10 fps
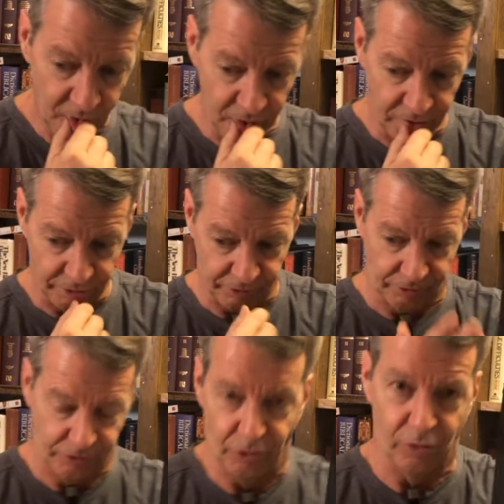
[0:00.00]
there's a
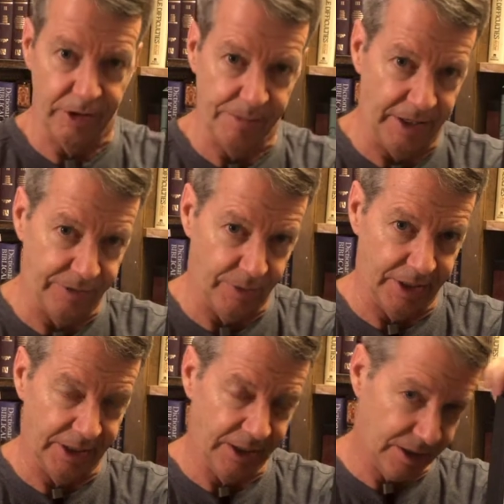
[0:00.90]
story, by the
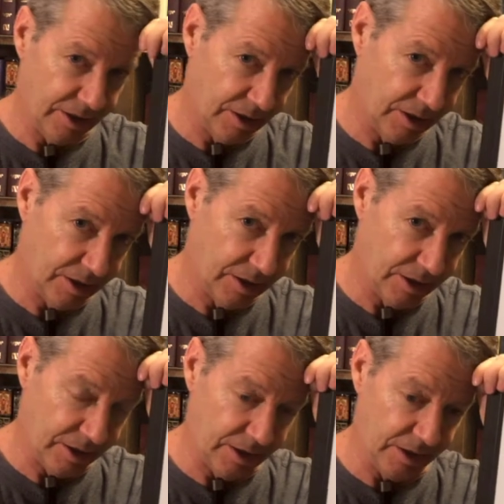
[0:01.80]
way, uh,
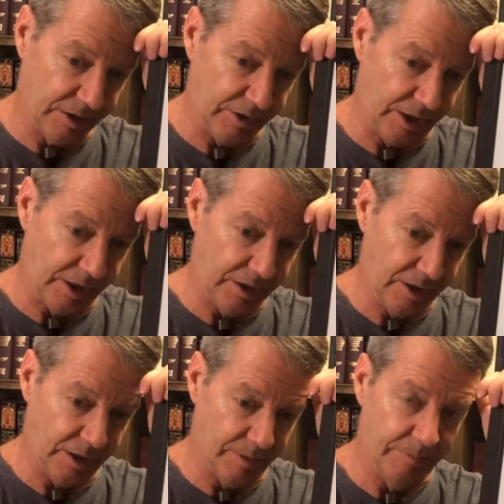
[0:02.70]
that
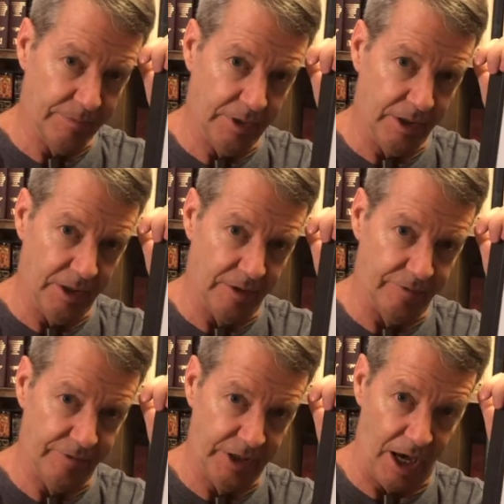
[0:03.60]
um,
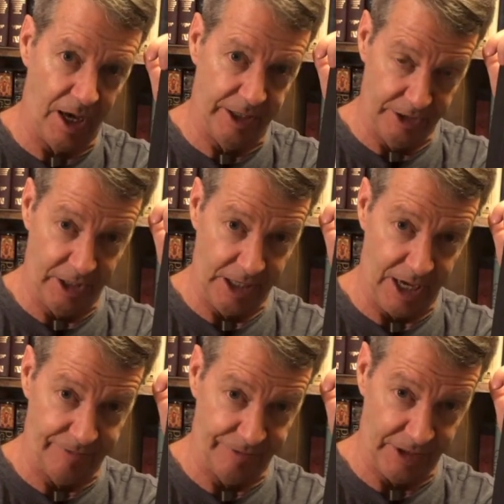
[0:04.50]
of God, a
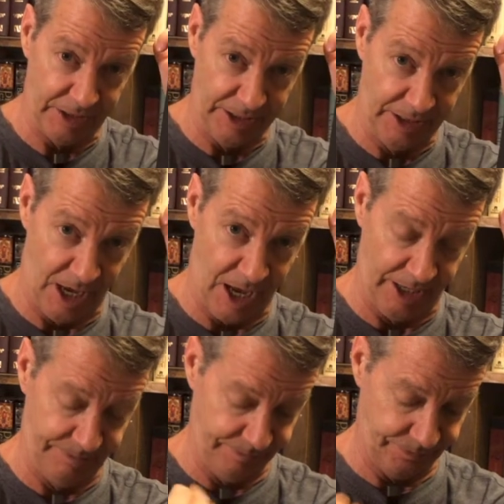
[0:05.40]
guy finding
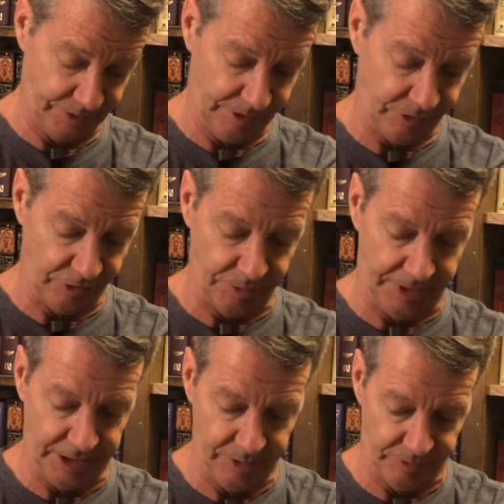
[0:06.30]
God. Excuse me.
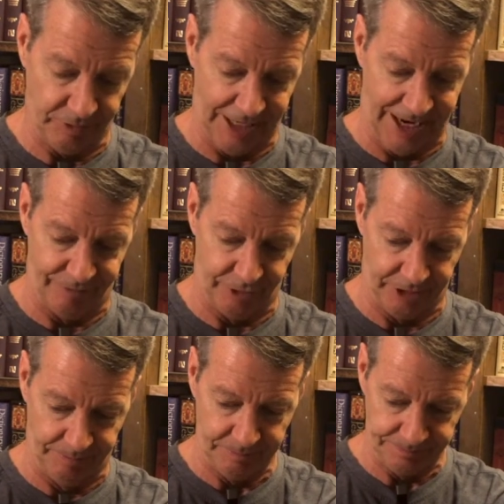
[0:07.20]
He was an
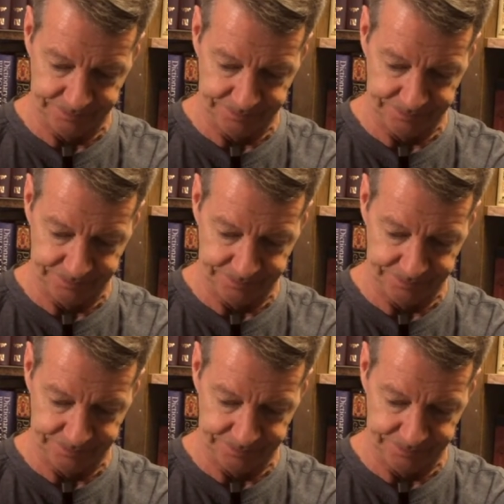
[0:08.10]
African,